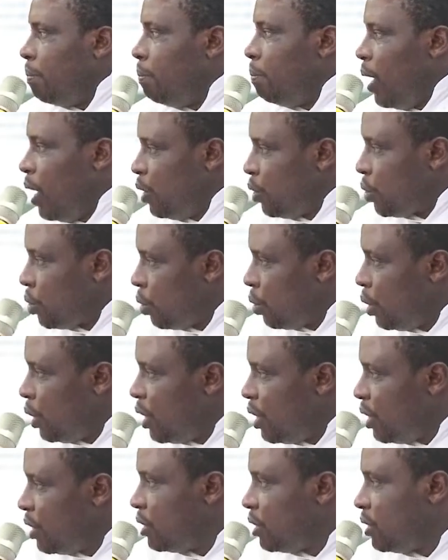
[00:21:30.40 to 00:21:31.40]

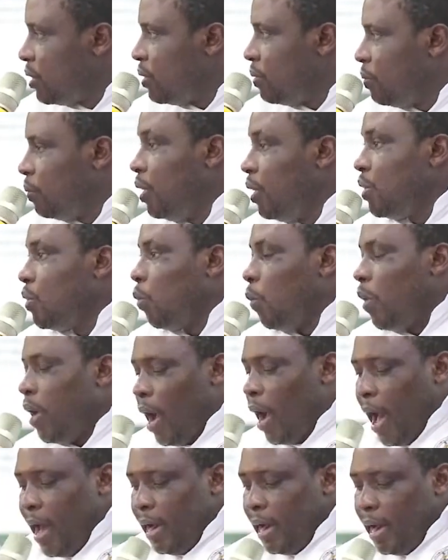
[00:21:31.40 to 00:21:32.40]
mentions which we
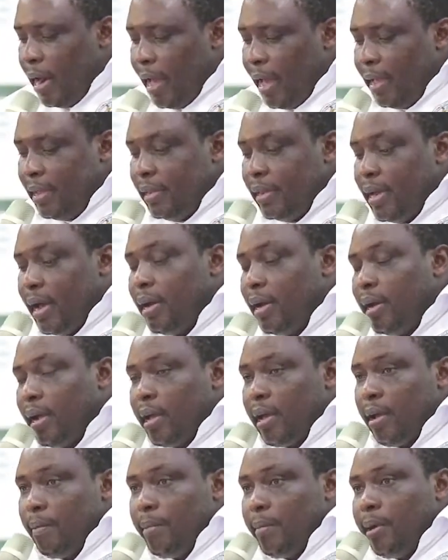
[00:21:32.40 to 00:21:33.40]
analyzed and
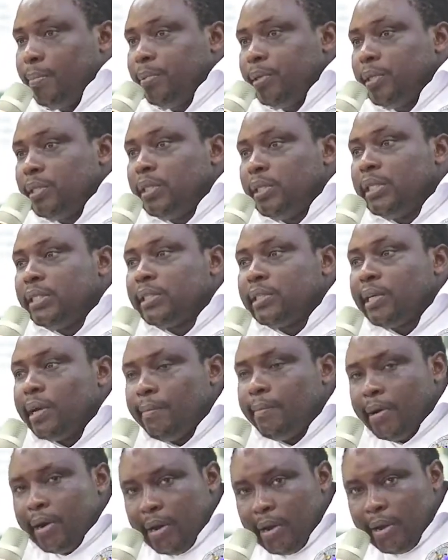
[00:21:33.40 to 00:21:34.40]
came up with this
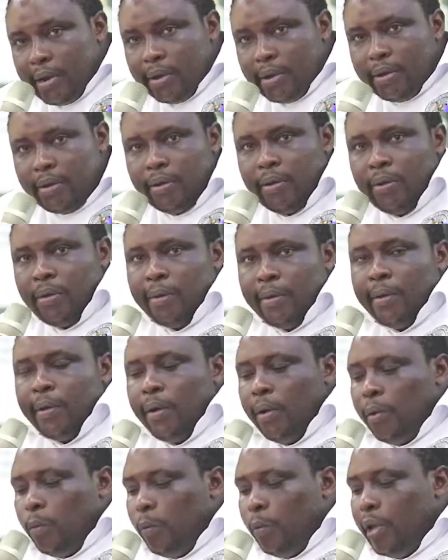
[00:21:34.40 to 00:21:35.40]
summary,
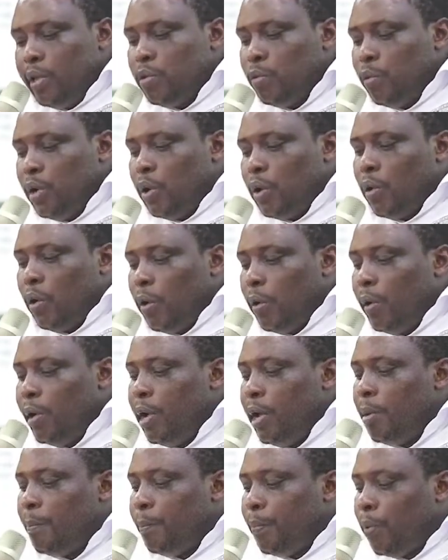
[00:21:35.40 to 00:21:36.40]
which we call
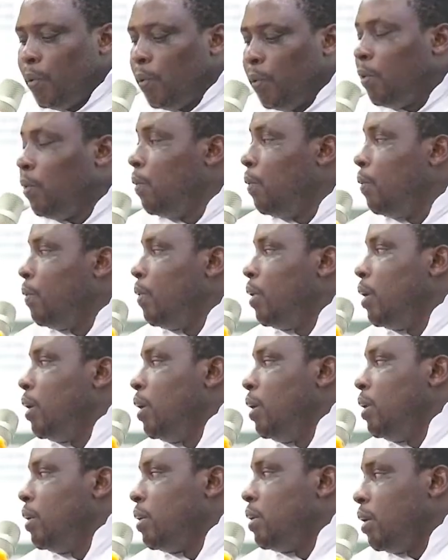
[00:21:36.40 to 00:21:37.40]
the Pool
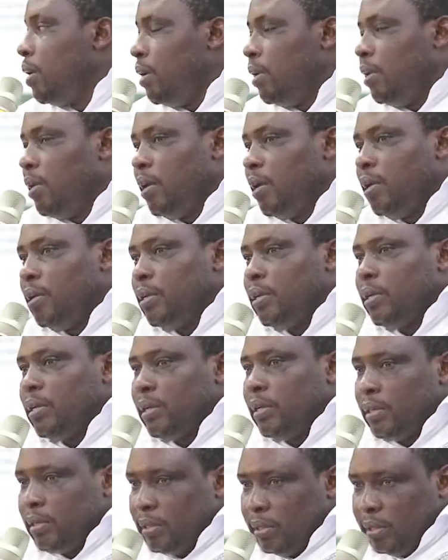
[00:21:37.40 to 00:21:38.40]
Intelligent
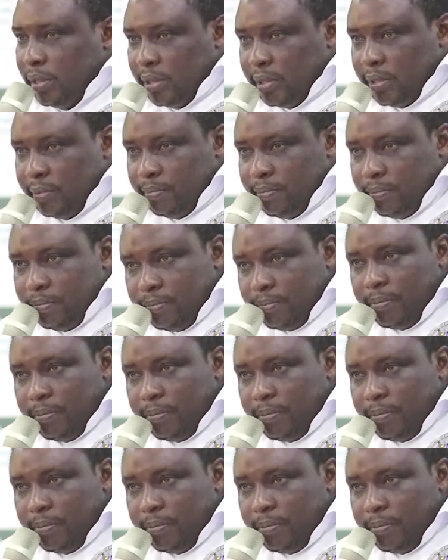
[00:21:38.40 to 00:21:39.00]
System